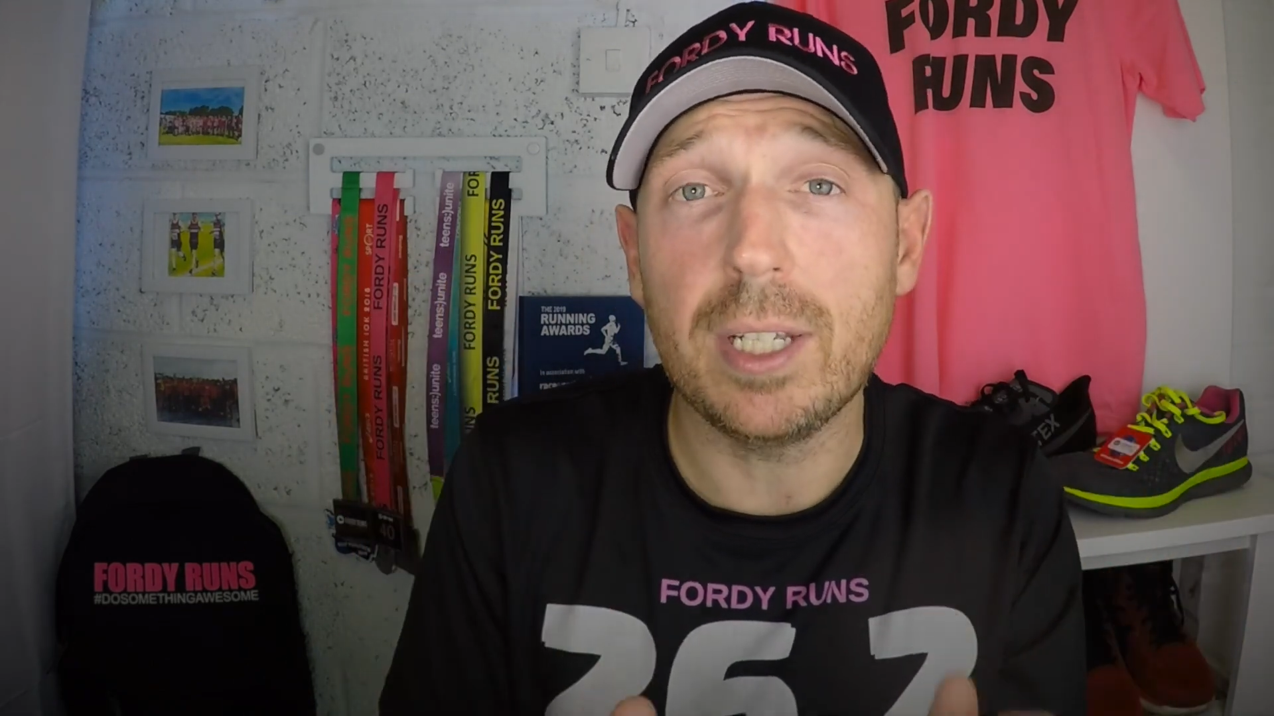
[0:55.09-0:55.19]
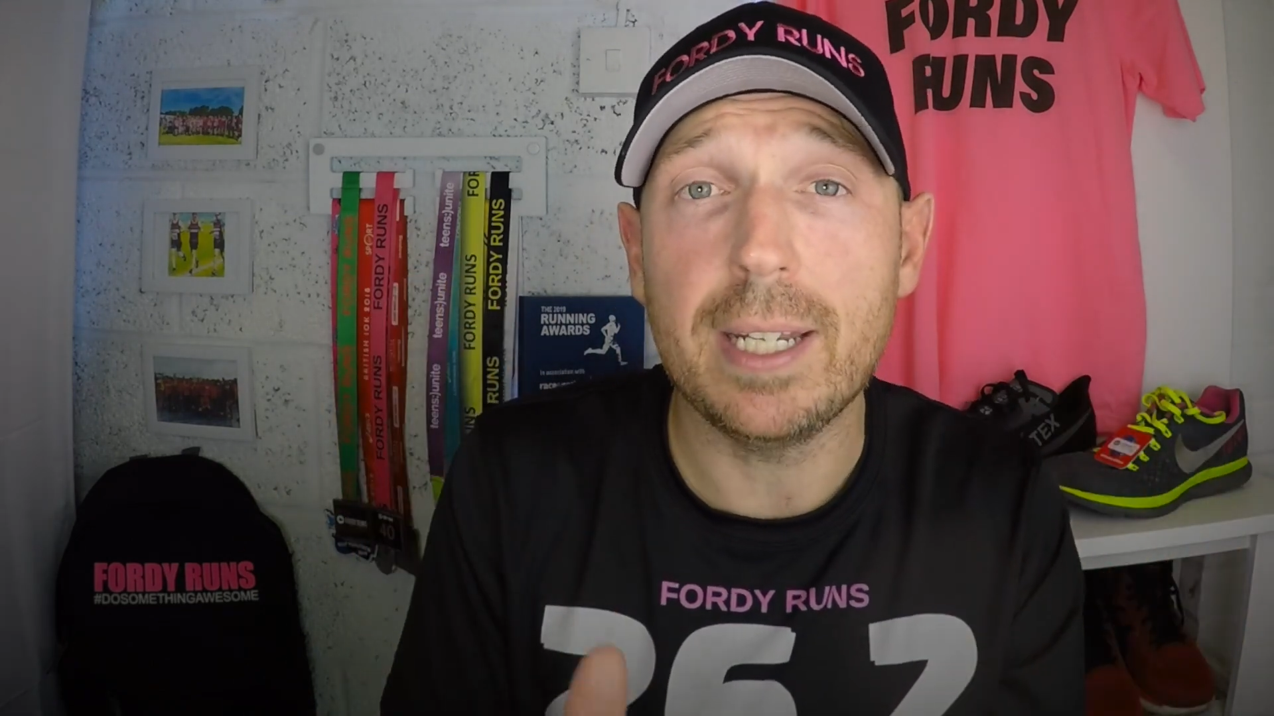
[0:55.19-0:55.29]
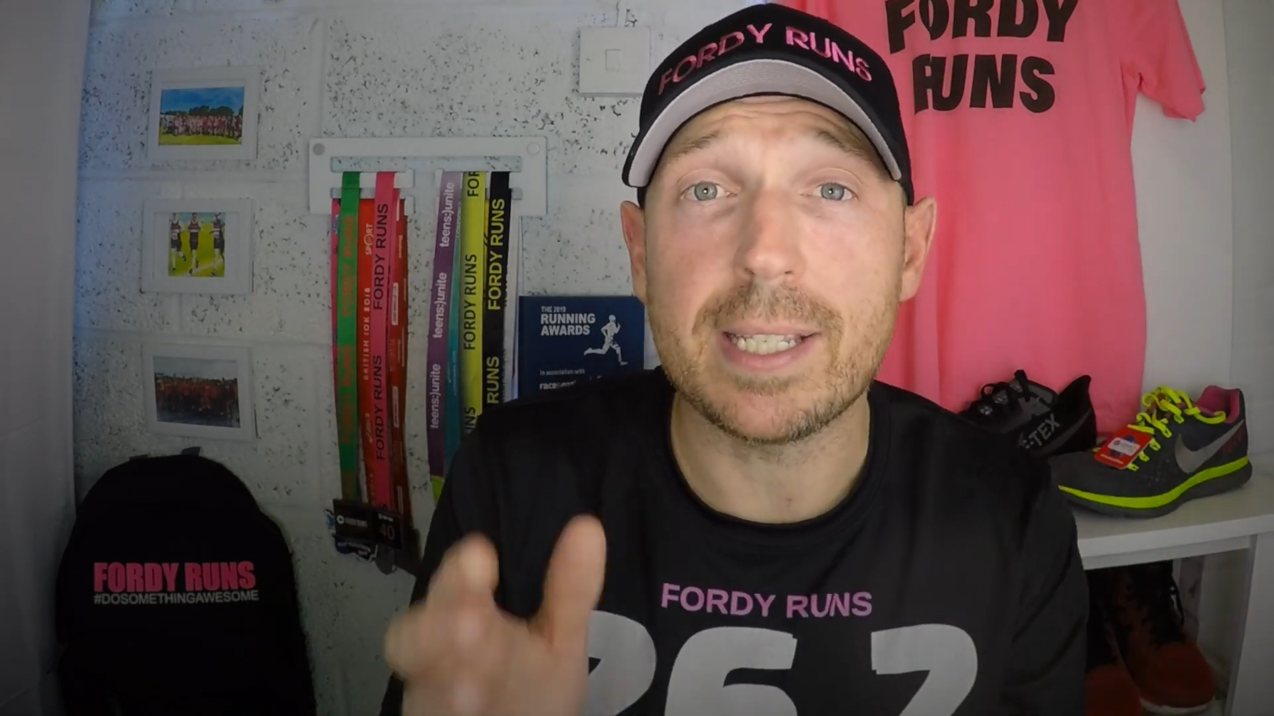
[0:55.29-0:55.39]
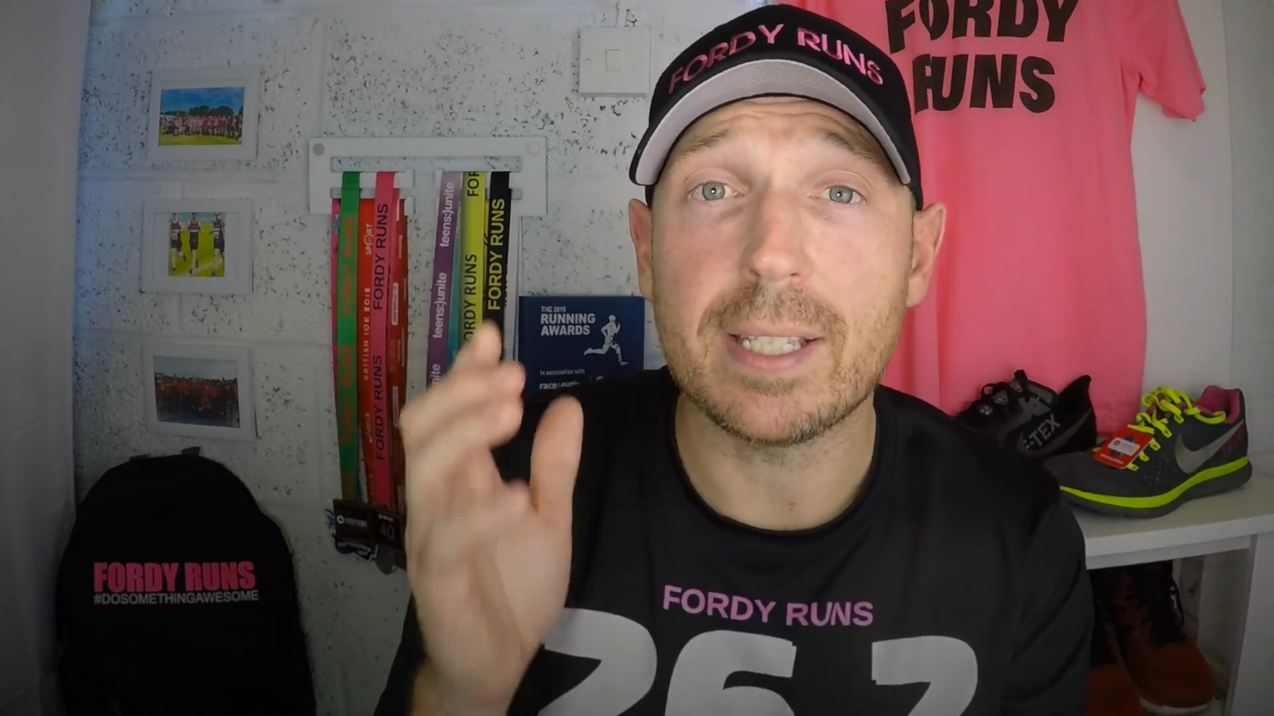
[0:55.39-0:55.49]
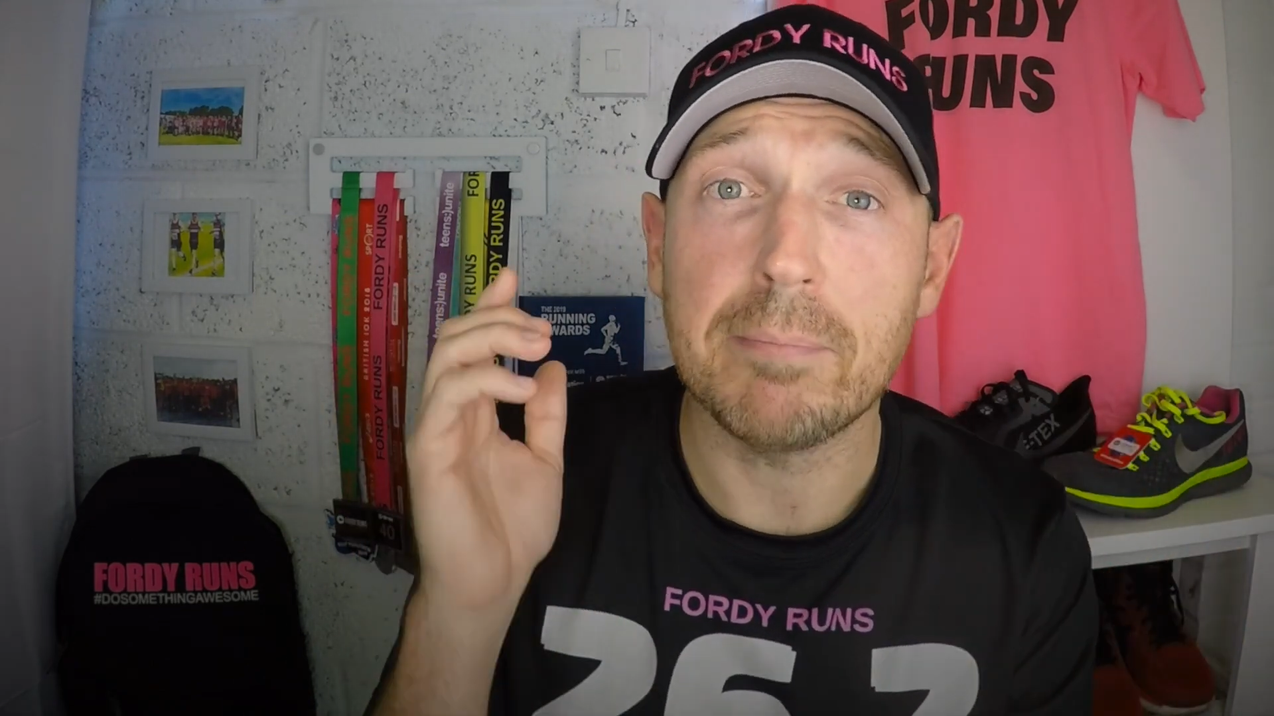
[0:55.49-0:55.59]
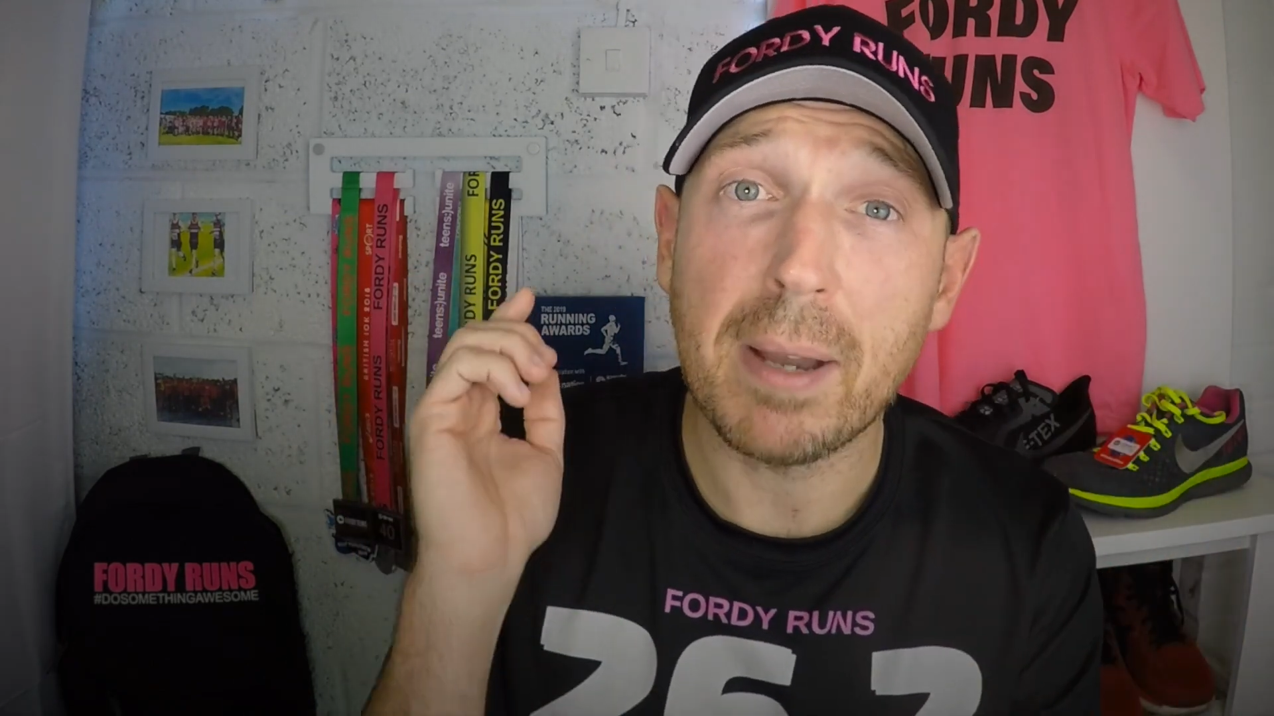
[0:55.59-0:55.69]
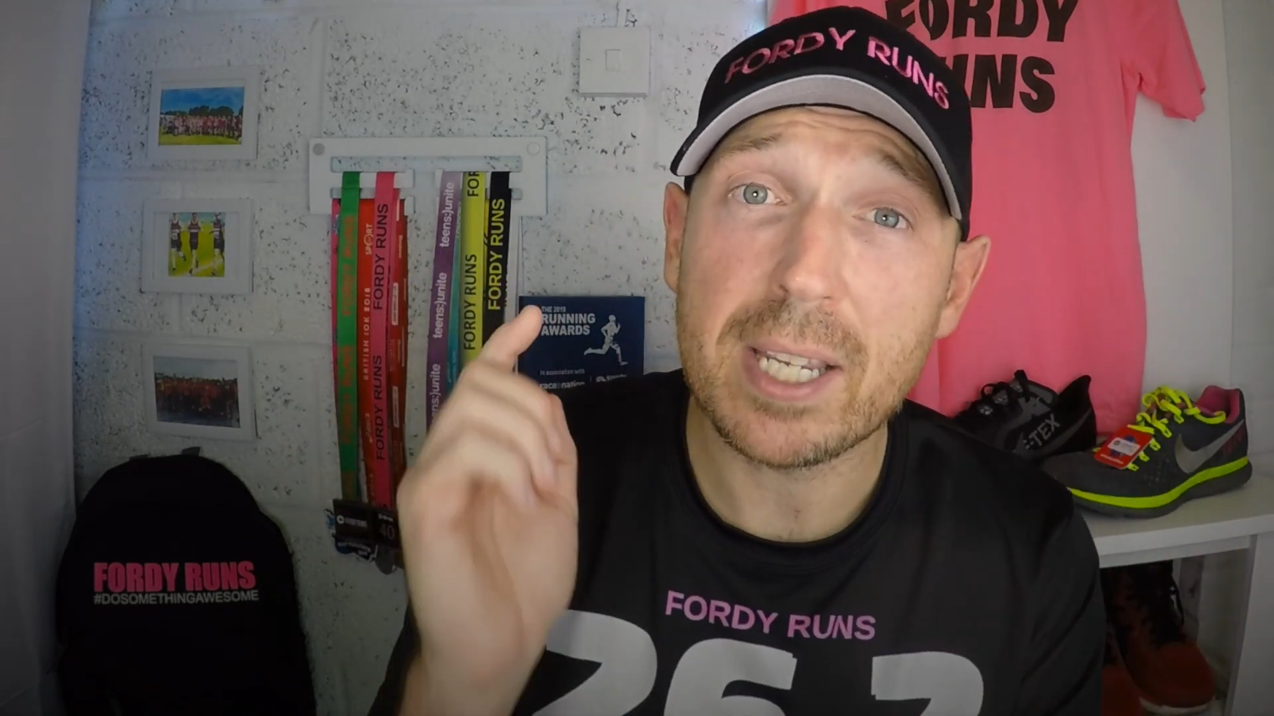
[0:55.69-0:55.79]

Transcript: your list and